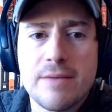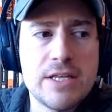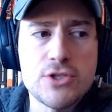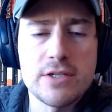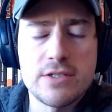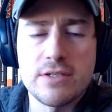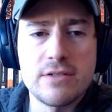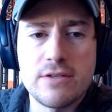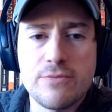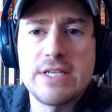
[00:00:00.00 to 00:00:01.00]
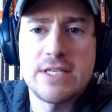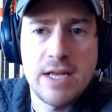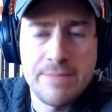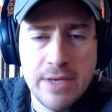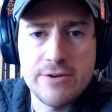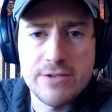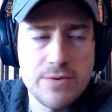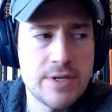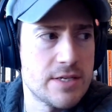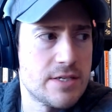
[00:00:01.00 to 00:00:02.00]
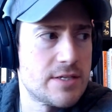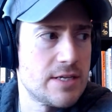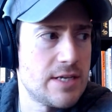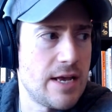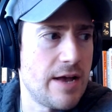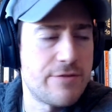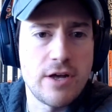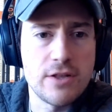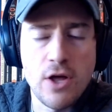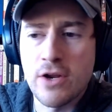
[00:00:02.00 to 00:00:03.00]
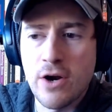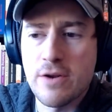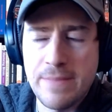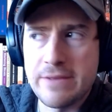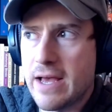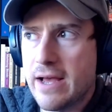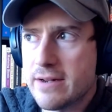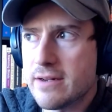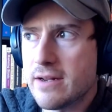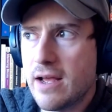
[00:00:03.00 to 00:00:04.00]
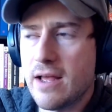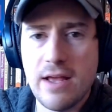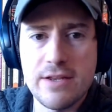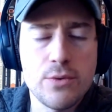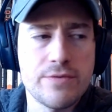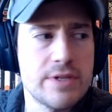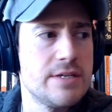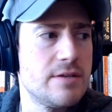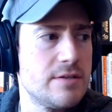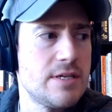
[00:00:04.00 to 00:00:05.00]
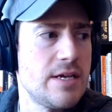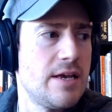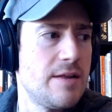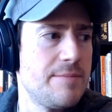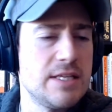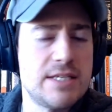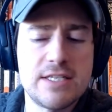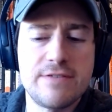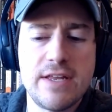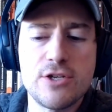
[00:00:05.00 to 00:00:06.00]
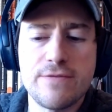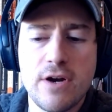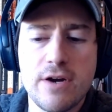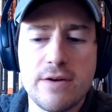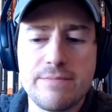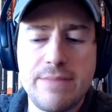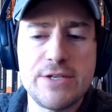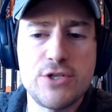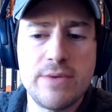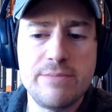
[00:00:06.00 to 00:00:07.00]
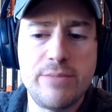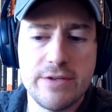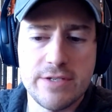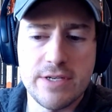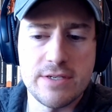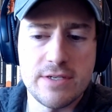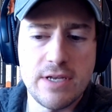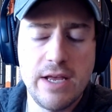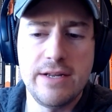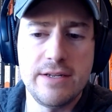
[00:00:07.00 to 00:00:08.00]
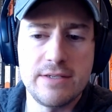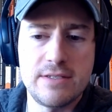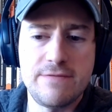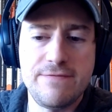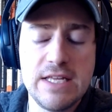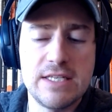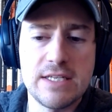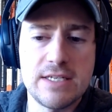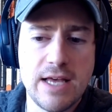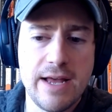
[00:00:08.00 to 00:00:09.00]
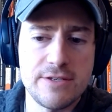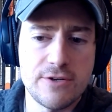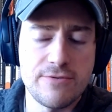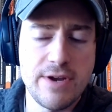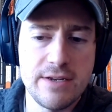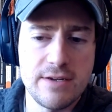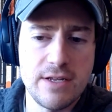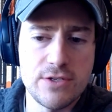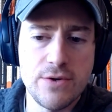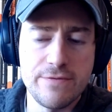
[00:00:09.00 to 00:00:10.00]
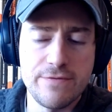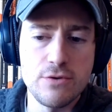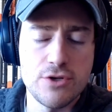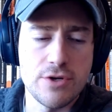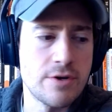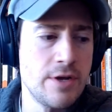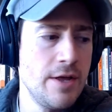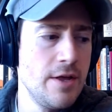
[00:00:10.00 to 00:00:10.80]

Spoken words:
I mean, it's hard. The reason I'm here doing this is because I've thought long and hard about that, and I don't really see it. I mean, it takes advantage of our base human impulses, and it feeds into that to create its own future.